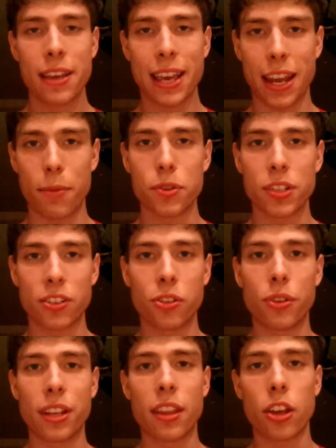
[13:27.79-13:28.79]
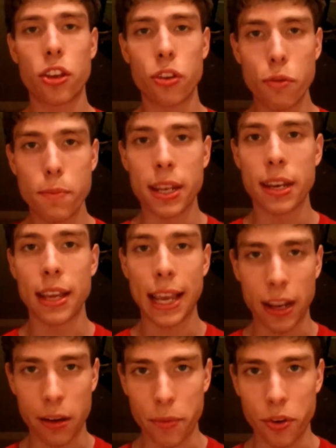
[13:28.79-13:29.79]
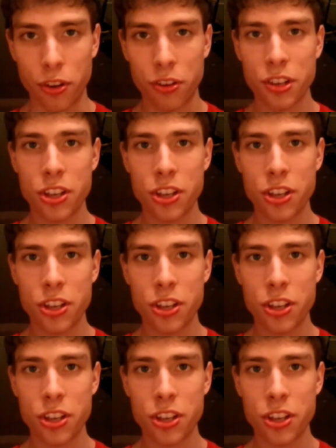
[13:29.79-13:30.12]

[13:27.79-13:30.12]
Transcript: animals, including the human animal.